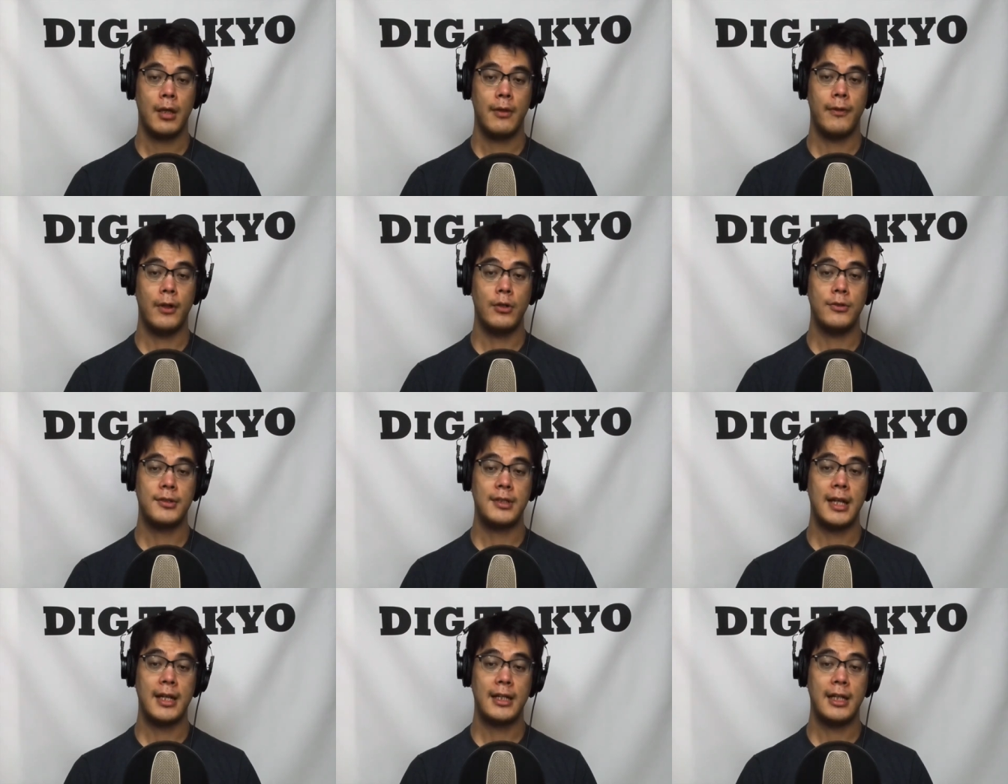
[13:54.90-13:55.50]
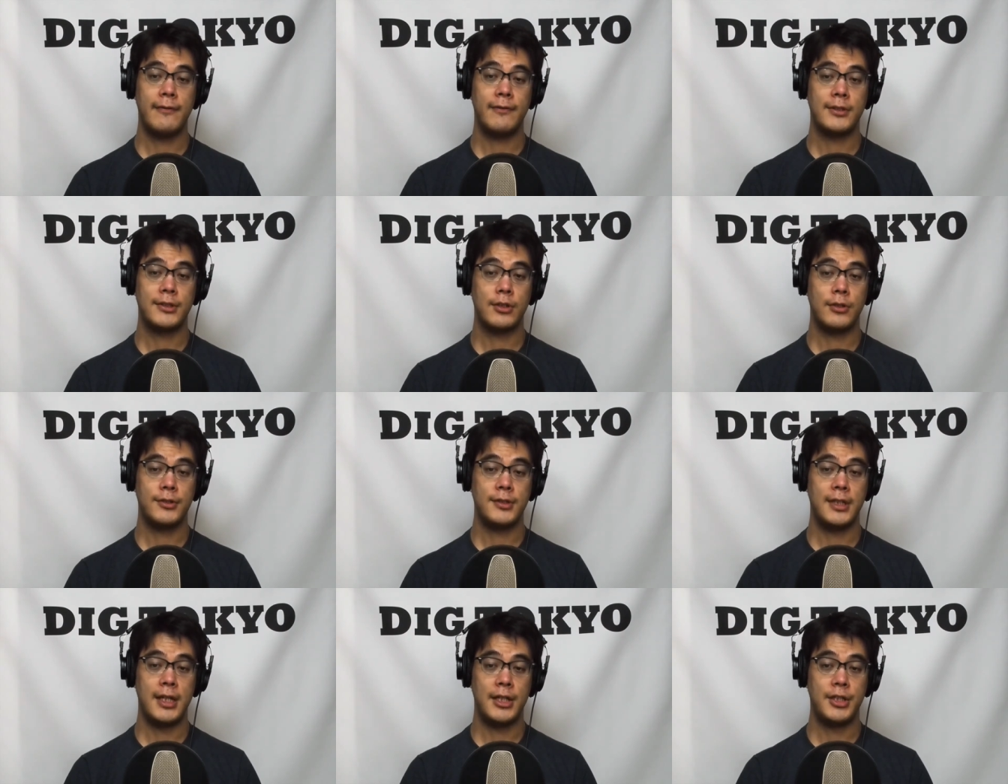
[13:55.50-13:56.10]
Those negative
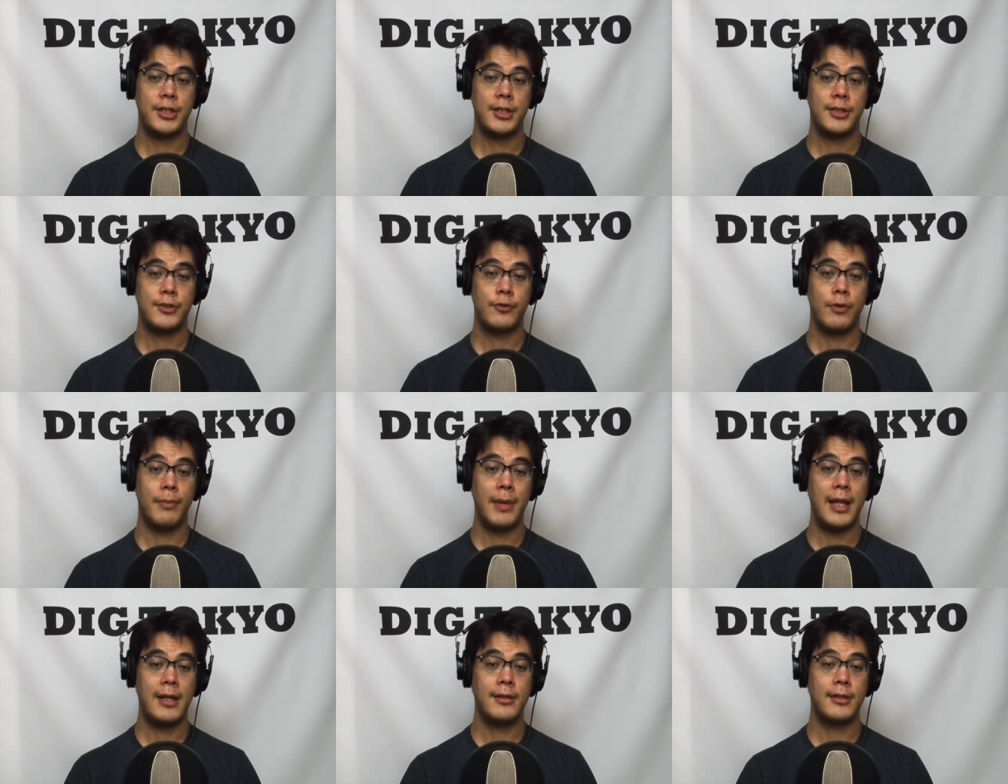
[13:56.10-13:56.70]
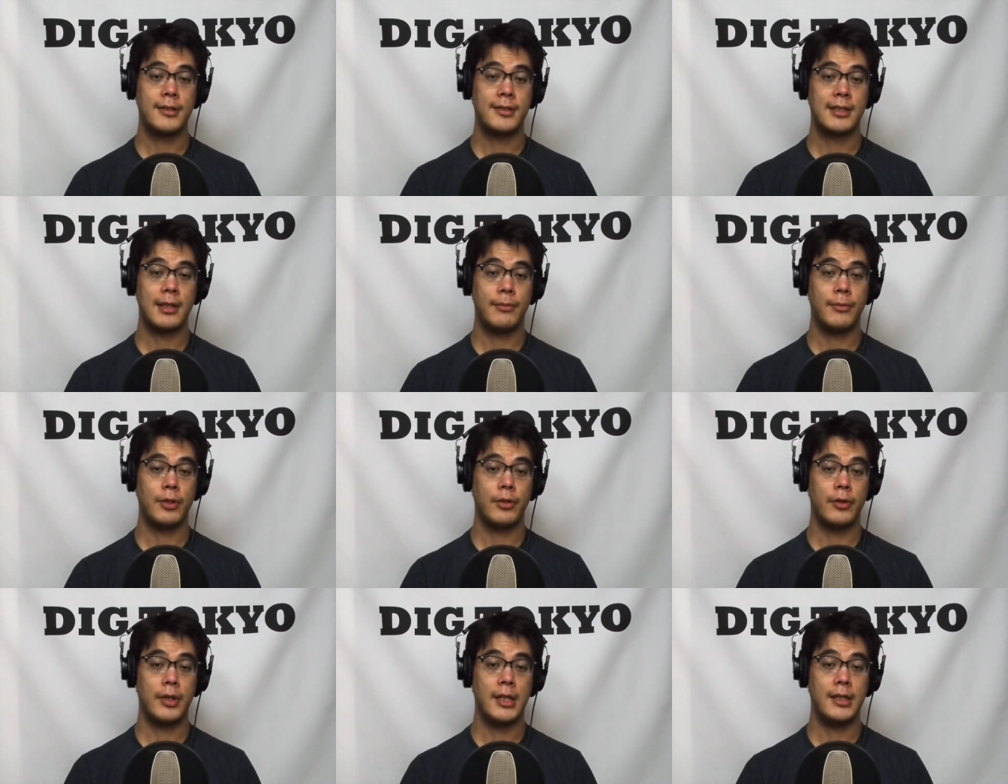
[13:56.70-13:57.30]
associations remain to some
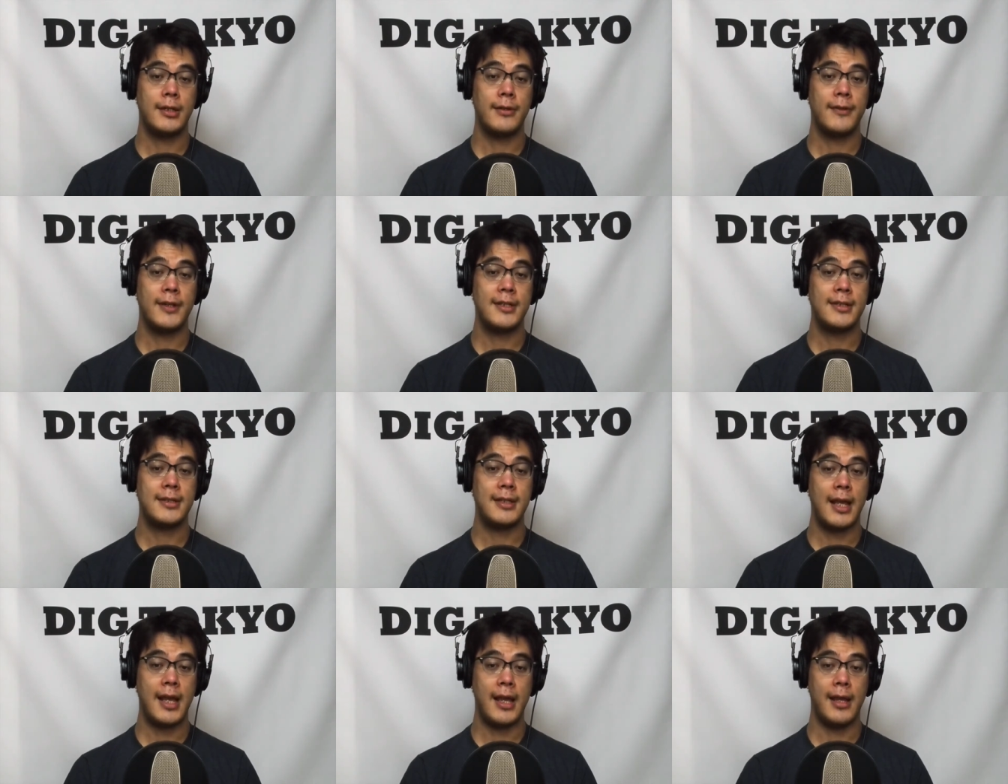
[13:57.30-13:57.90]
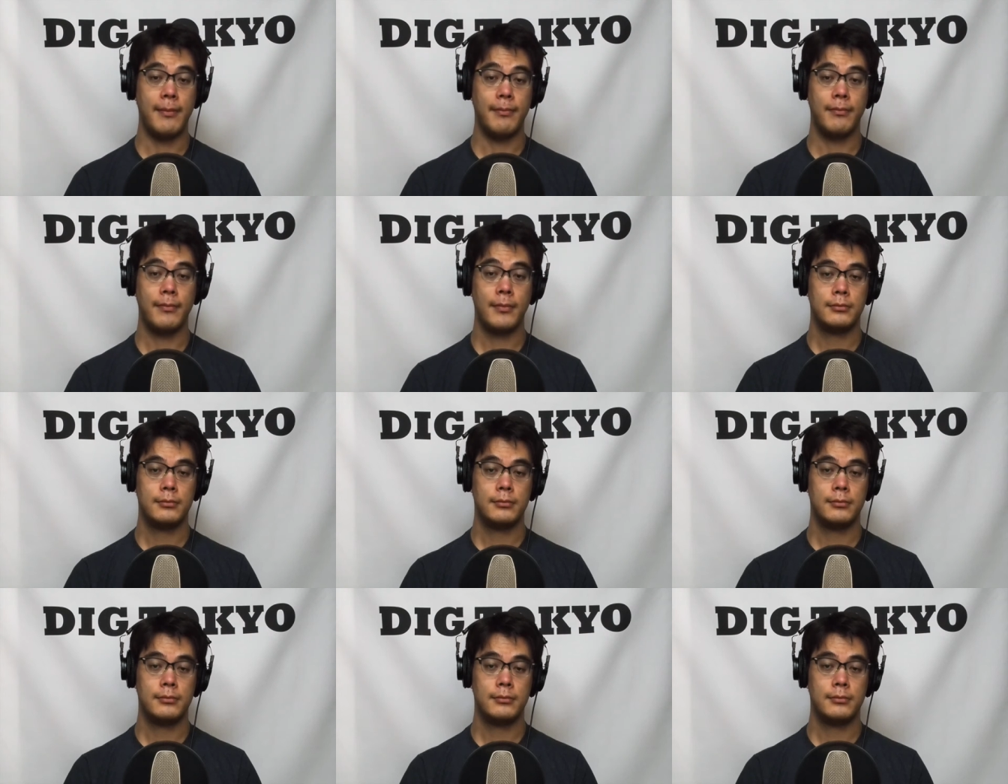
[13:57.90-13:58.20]
degree to this day,